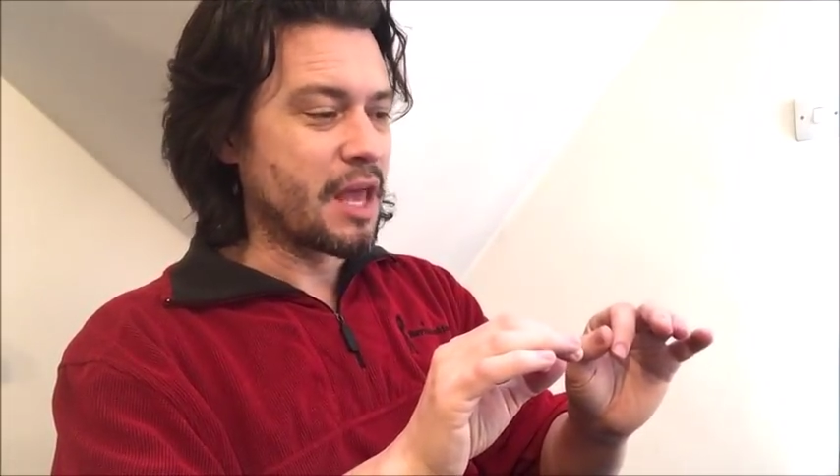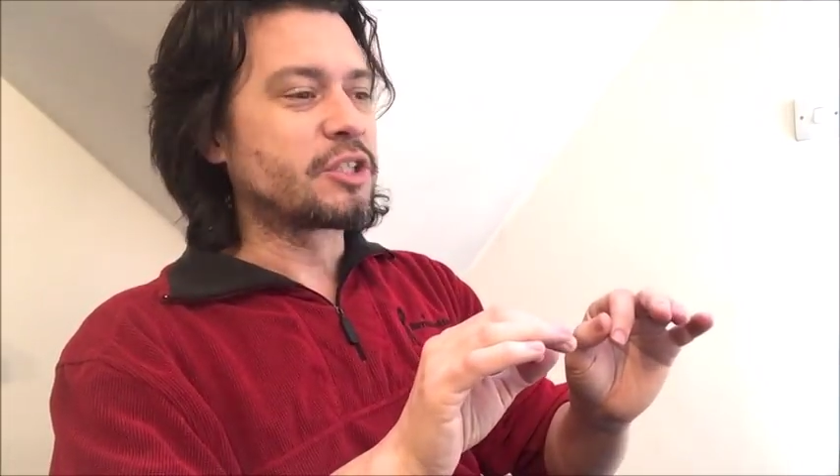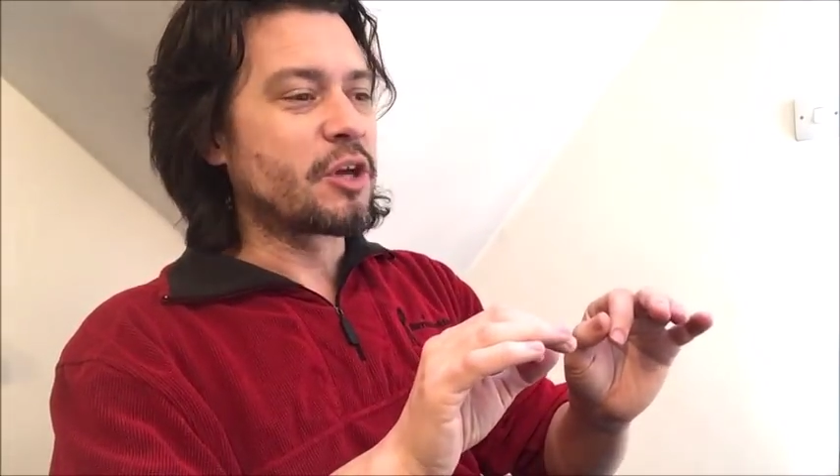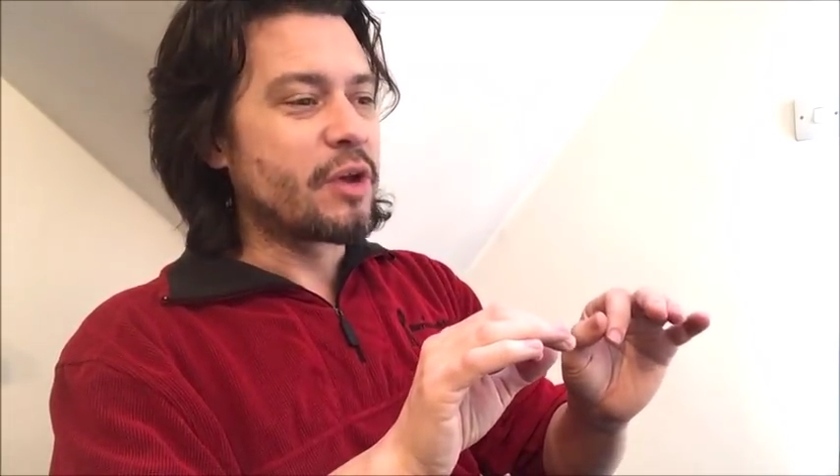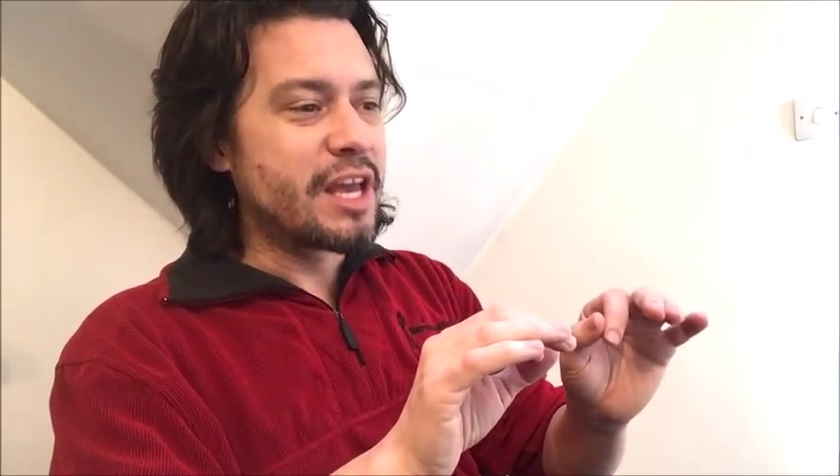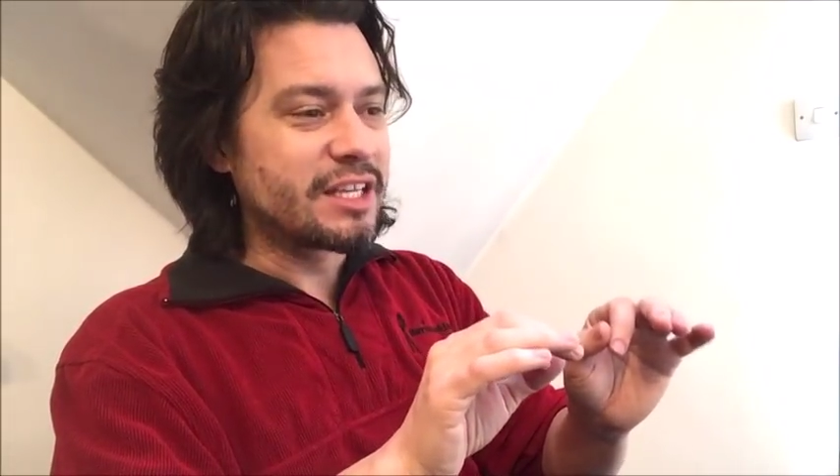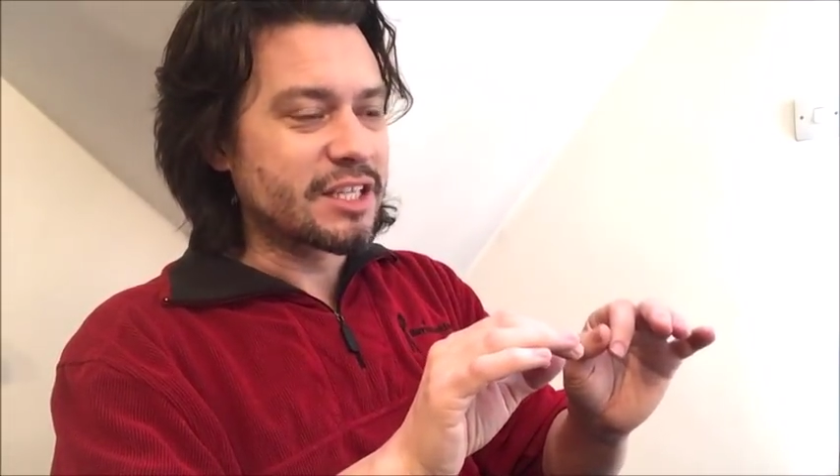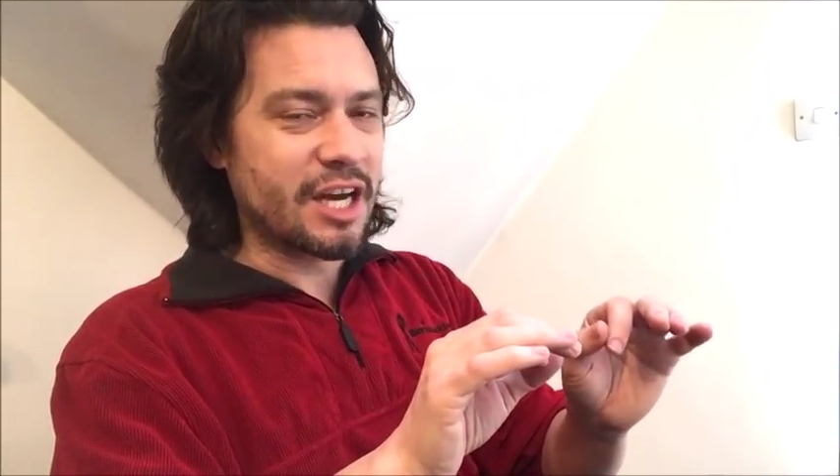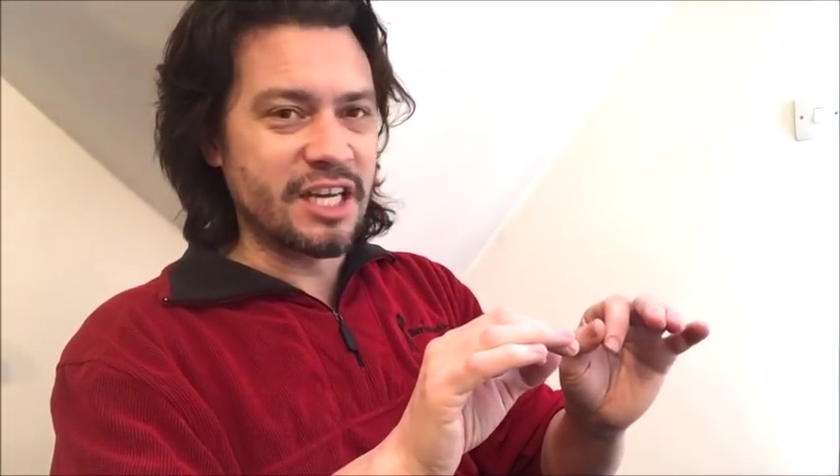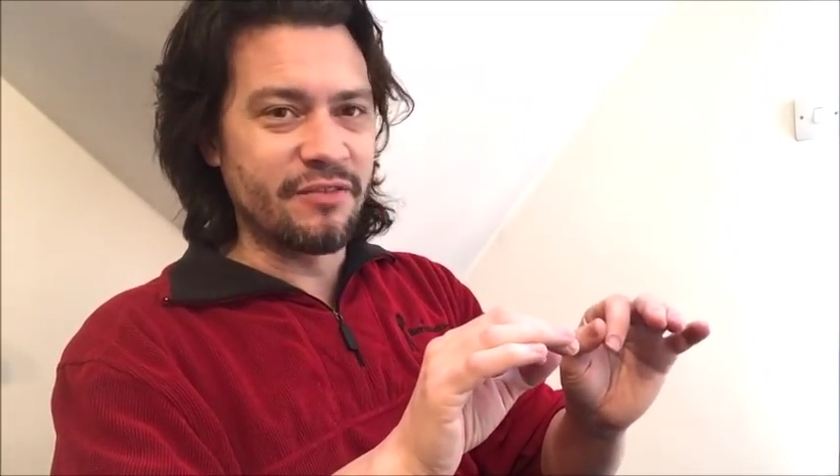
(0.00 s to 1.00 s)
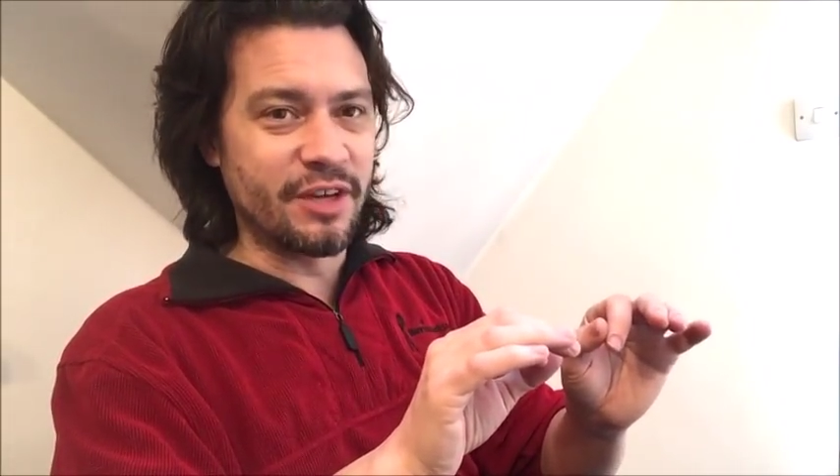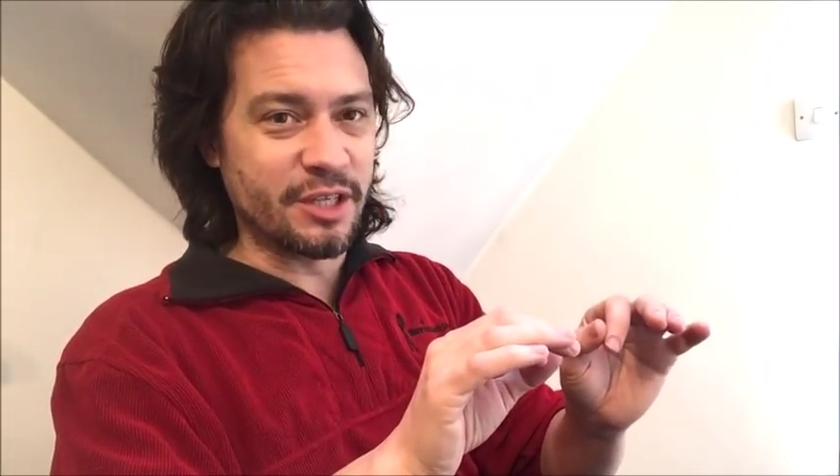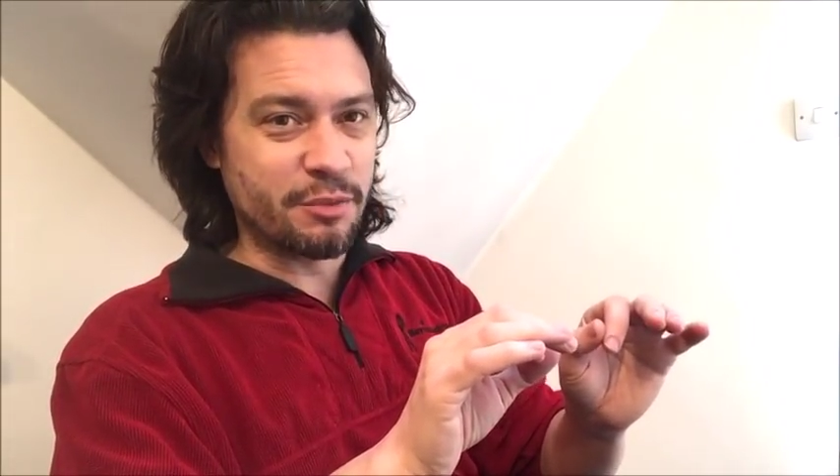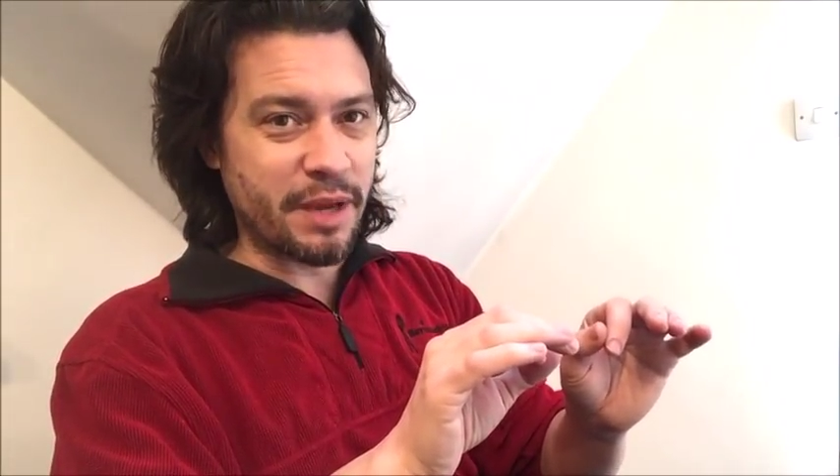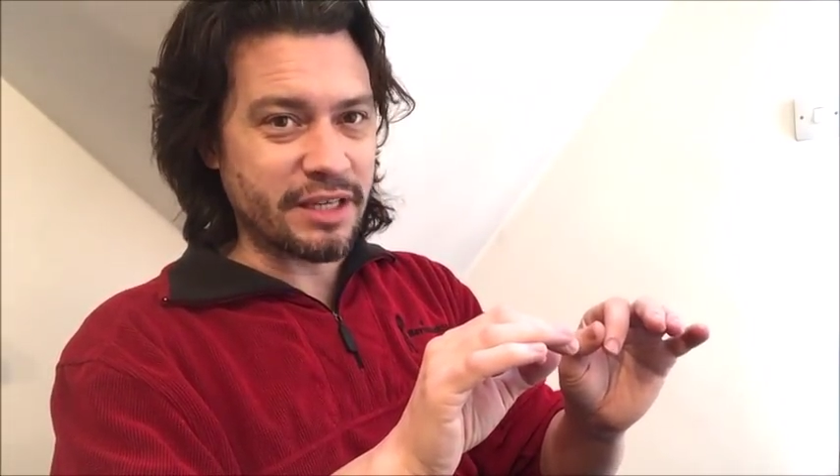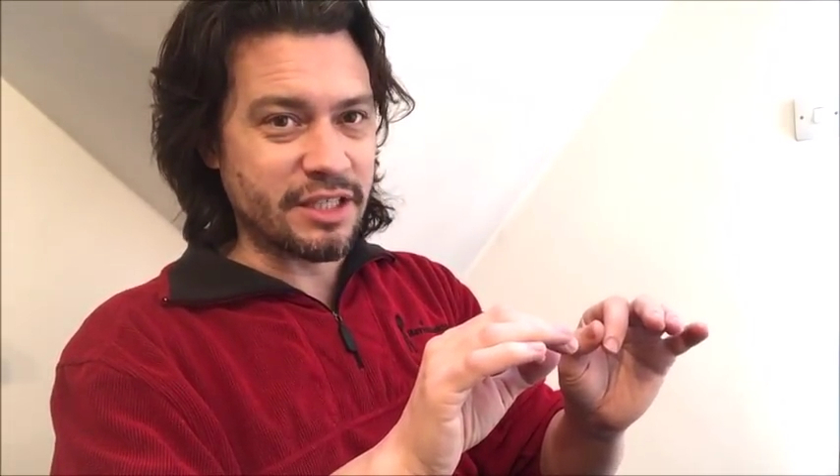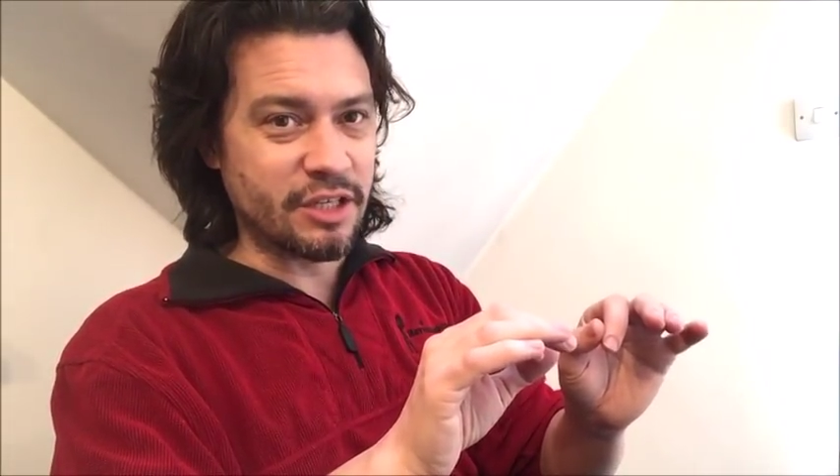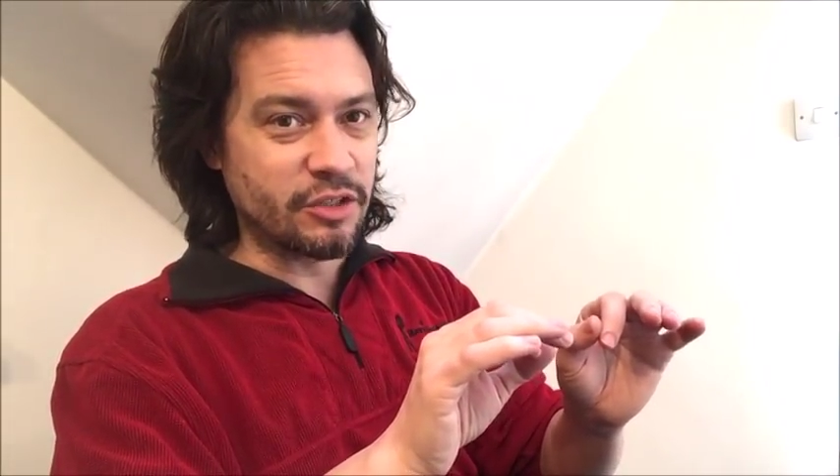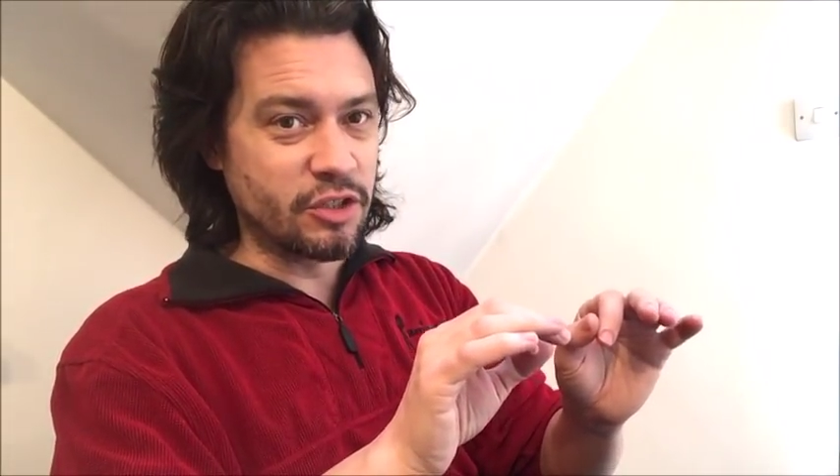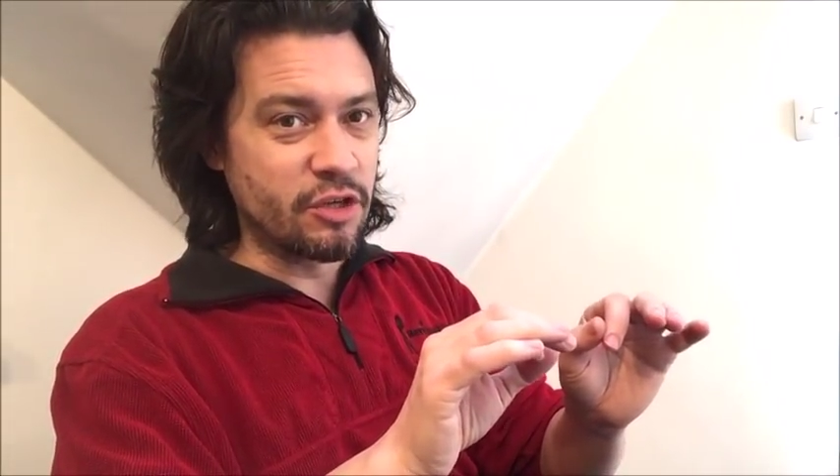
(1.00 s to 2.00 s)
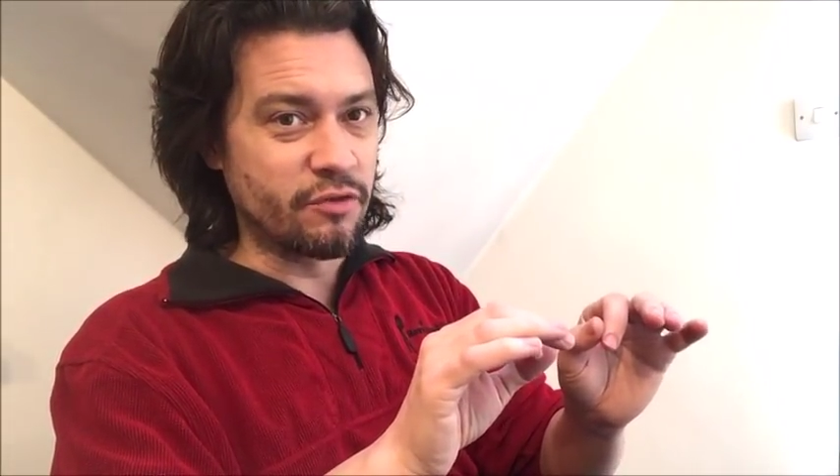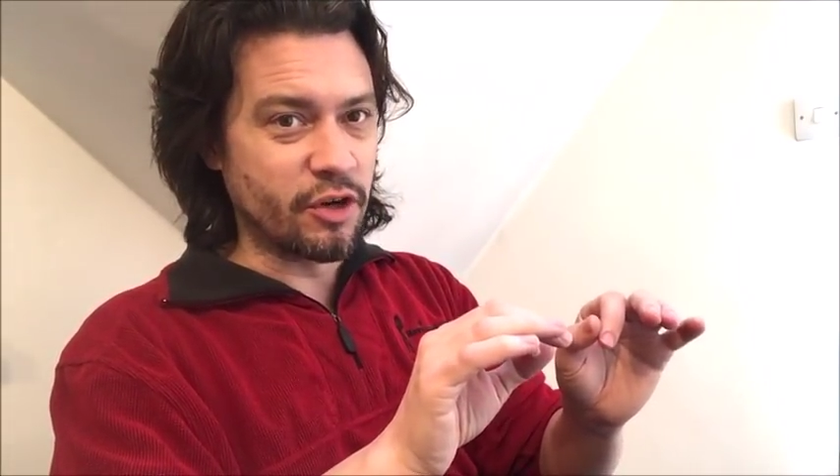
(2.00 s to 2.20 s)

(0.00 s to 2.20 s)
So he's kind of expecting two